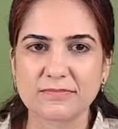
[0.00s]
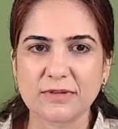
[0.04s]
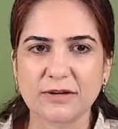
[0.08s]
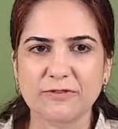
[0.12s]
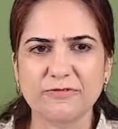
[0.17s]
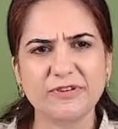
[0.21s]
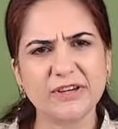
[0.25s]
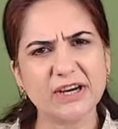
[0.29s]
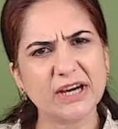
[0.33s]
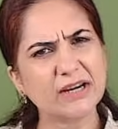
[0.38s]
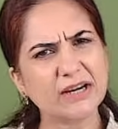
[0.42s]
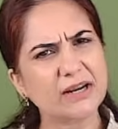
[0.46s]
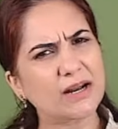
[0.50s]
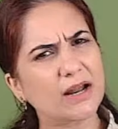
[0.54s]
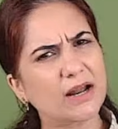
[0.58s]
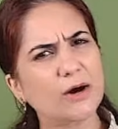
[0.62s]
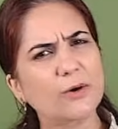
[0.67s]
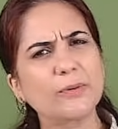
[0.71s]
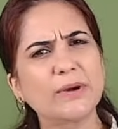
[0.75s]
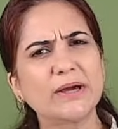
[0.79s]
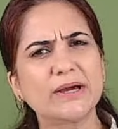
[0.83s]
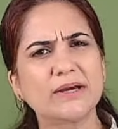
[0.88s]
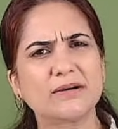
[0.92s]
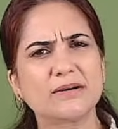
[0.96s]
We are
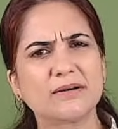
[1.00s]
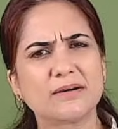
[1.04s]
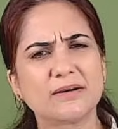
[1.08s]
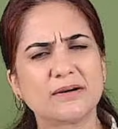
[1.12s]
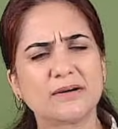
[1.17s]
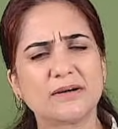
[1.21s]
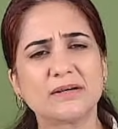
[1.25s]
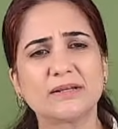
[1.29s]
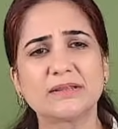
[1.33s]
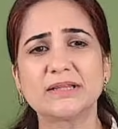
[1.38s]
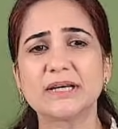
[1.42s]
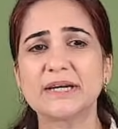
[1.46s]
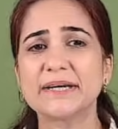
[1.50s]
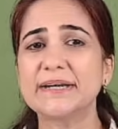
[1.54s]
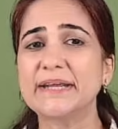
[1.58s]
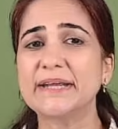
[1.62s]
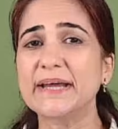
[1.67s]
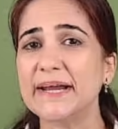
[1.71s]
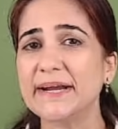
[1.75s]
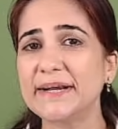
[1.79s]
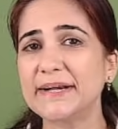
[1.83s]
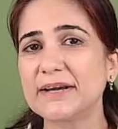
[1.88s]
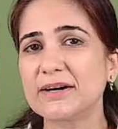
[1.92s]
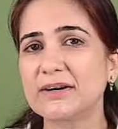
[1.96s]
allowing the
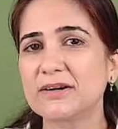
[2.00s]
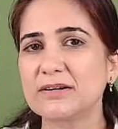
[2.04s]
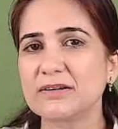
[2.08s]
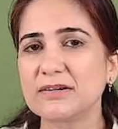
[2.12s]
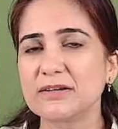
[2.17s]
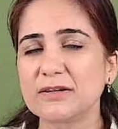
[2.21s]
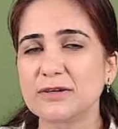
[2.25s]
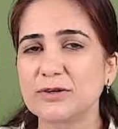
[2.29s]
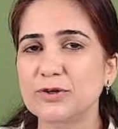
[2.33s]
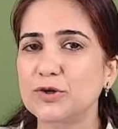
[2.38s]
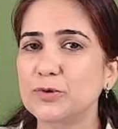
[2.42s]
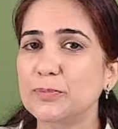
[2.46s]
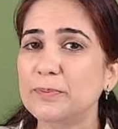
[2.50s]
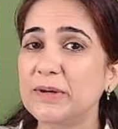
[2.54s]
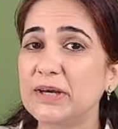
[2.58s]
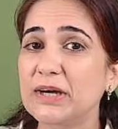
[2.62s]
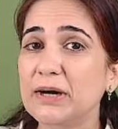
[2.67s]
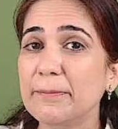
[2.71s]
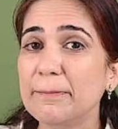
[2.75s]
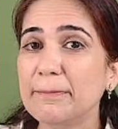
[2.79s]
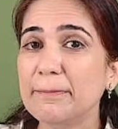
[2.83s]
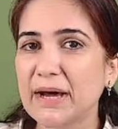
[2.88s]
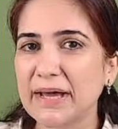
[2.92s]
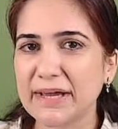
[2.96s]
debtor to be
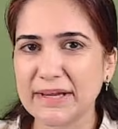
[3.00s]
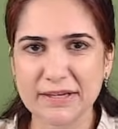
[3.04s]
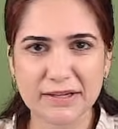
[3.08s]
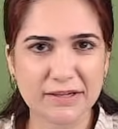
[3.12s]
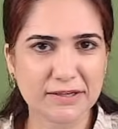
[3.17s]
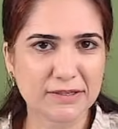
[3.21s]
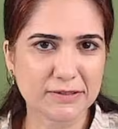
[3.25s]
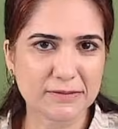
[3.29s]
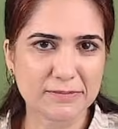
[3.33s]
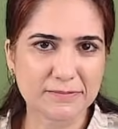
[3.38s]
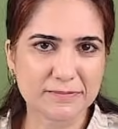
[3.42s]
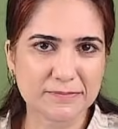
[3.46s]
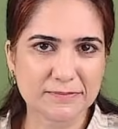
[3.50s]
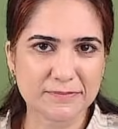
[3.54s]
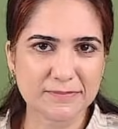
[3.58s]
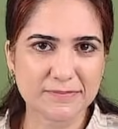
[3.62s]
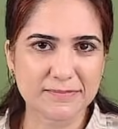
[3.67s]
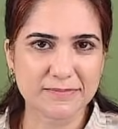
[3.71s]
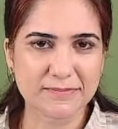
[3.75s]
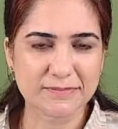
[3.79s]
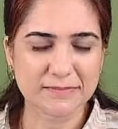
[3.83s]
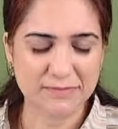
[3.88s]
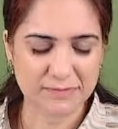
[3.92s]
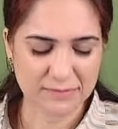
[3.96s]
a minor.
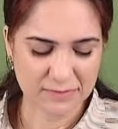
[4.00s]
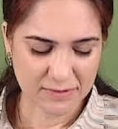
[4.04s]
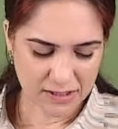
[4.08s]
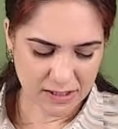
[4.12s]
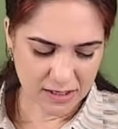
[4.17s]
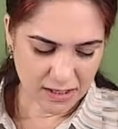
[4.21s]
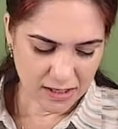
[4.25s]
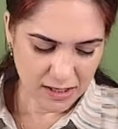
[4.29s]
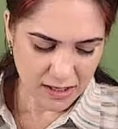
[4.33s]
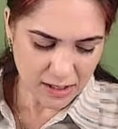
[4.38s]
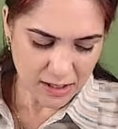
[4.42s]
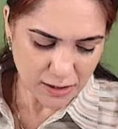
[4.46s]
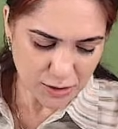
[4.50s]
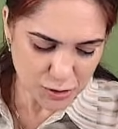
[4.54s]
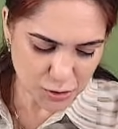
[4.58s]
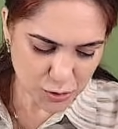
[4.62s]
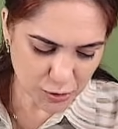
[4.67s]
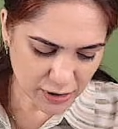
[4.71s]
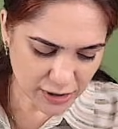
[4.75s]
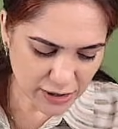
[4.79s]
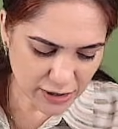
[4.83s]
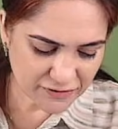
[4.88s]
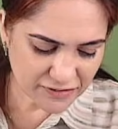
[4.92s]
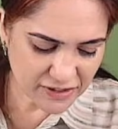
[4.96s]

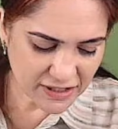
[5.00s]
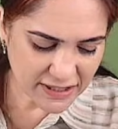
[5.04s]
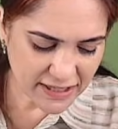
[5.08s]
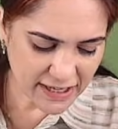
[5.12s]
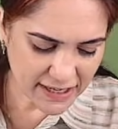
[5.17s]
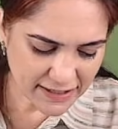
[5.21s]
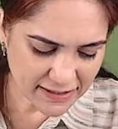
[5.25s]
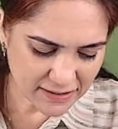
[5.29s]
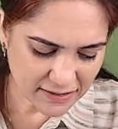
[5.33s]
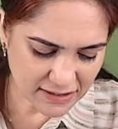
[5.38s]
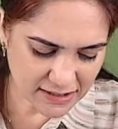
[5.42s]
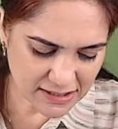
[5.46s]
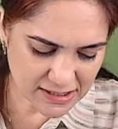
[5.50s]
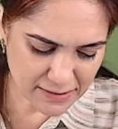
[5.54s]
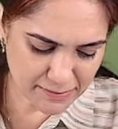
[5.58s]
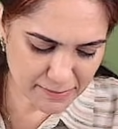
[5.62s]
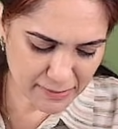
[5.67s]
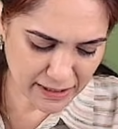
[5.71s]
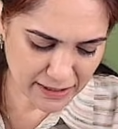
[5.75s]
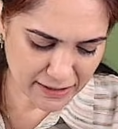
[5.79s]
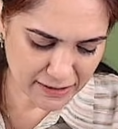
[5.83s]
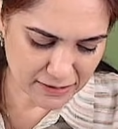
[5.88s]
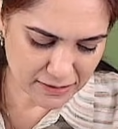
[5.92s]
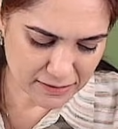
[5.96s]
So if the debtor is a
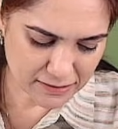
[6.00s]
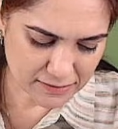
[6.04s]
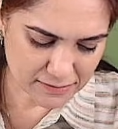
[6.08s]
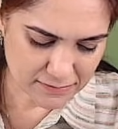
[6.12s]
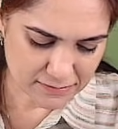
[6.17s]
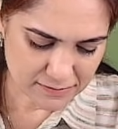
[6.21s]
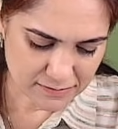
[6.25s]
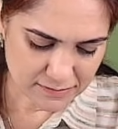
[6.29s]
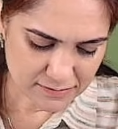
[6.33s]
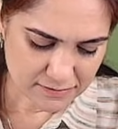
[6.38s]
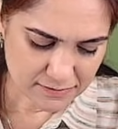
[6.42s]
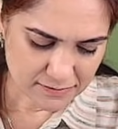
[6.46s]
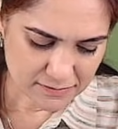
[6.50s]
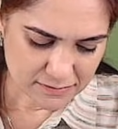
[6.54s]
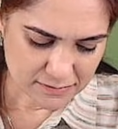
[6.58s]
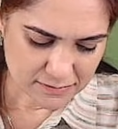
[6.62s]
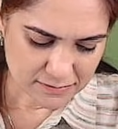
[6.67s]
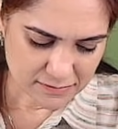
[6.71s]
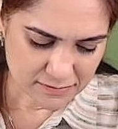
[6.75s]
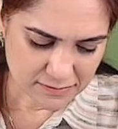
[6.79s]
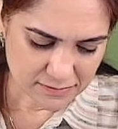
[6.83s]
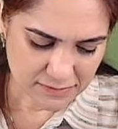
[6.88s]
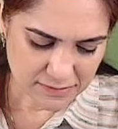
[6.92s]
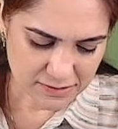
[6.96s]
minor,
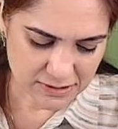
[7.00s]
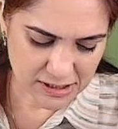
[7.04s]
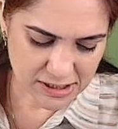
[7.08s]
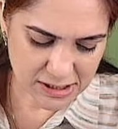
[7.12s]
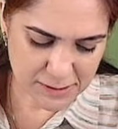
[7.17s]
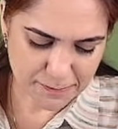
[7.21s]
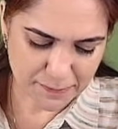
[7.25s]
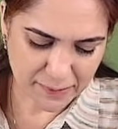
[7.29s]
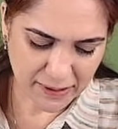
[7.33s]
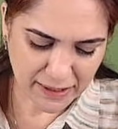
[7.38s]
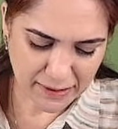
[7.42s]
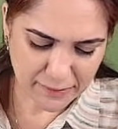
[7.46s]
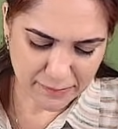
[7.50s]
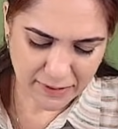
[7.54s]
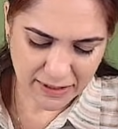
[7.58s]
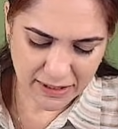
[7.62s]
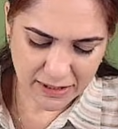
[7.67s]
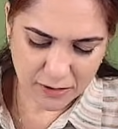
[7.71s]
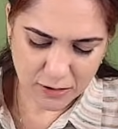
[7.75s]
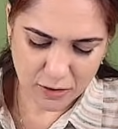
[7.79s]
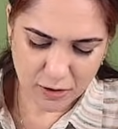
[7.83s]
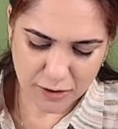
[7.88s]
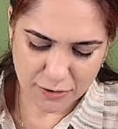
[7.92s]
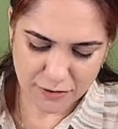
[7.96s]
this
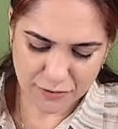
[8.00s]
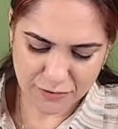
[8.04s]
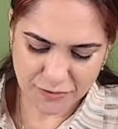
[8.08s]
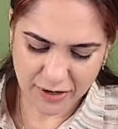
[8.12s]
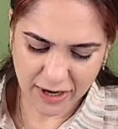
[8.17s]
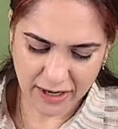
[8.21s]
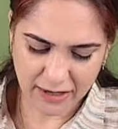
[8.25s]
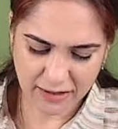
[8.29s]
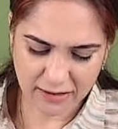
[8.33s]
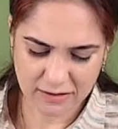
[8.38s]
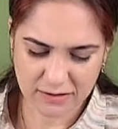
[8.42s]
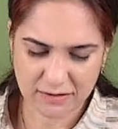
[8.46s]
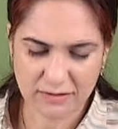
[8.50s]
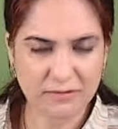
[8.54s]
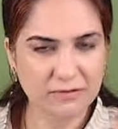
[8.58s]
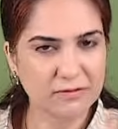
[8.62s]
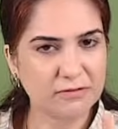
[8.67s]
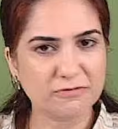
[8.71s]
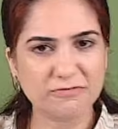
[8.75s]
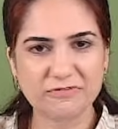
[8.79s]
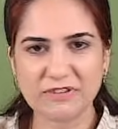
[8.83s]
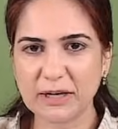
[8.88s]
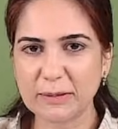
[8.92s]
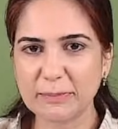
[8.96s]
primary contract
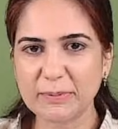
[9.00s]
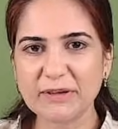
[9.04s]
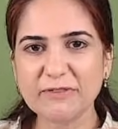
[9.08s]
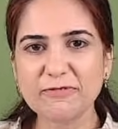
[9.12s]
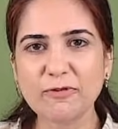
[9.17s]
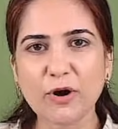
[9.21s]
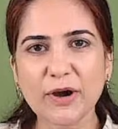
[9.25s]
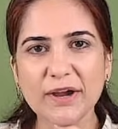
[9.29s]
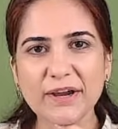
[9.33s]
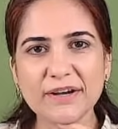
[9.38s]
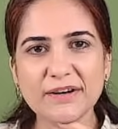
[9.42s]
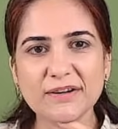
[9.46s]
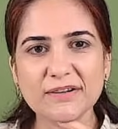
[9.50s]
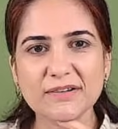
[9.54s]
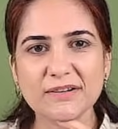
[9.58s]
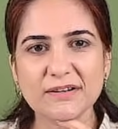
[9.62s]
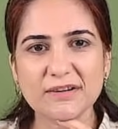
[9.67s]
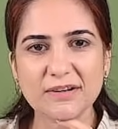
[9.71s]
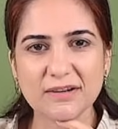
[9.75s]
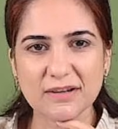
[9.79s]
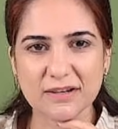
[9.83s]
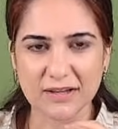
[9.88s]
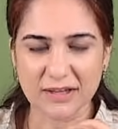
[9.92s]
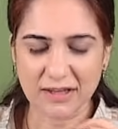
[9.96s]
will be void.
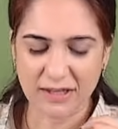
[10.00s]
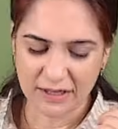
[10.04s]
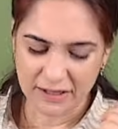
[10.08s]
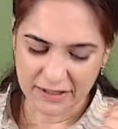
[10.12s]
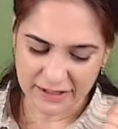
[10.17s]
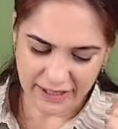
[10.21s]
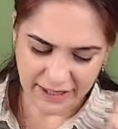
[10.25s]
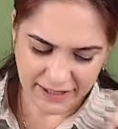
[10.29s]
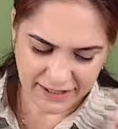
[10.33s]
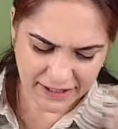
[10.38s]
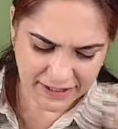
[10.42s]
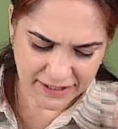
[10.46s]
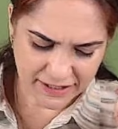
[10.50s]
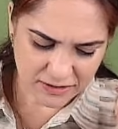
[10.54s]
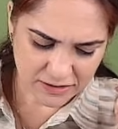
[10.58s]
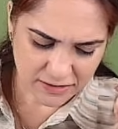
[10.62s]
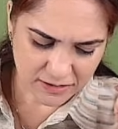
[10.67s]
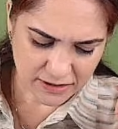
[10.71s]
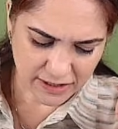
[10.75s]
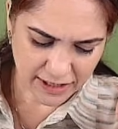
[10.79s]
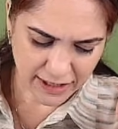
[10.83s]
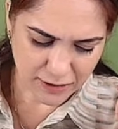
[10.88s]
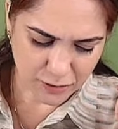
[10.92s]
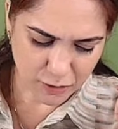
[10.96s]

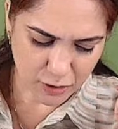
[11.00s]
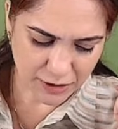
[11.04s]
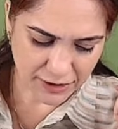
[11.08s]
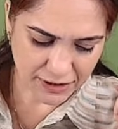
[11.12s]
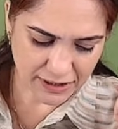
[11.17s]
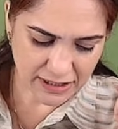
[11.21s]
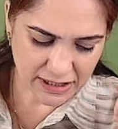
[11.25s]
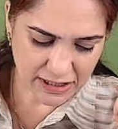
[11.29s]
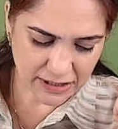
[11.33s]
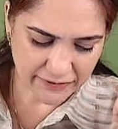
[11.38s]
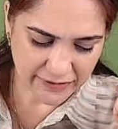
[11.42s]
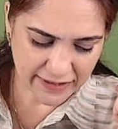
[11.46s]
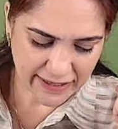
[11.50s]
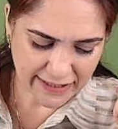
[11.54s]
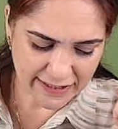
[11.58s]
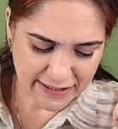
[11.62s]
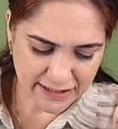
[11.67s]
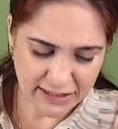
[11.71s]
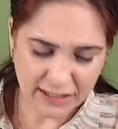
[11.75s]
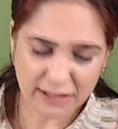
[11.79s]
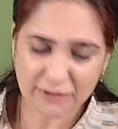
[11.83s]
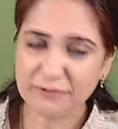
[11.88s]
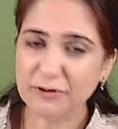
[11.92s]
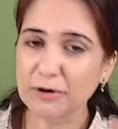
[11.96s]
Creditor cannot recover
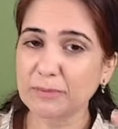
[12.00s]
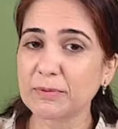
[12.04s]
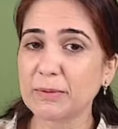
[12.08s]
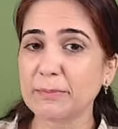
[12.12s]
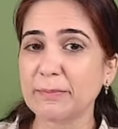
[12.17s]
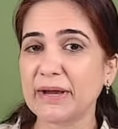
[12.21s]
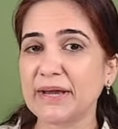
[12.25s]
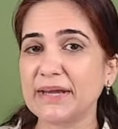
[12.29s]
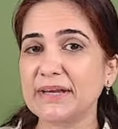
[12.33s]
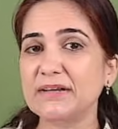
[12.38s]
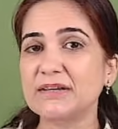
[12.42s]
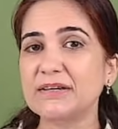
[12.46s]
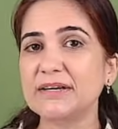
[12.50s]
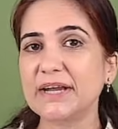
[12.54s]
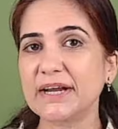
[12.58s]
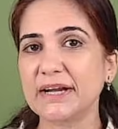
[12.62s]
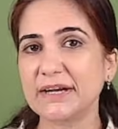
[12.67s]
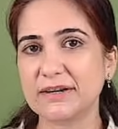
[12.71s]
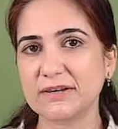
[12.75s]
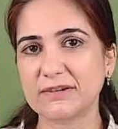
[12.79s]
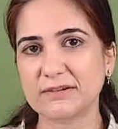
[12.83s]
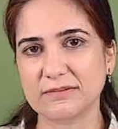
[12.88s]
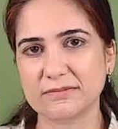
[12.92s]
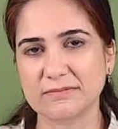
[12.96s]
anything from the minor
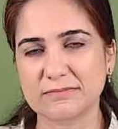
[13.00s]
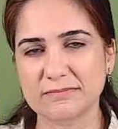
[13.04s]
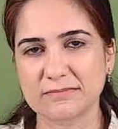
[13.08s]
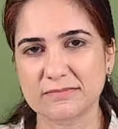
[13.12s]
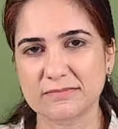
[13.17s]
debtor.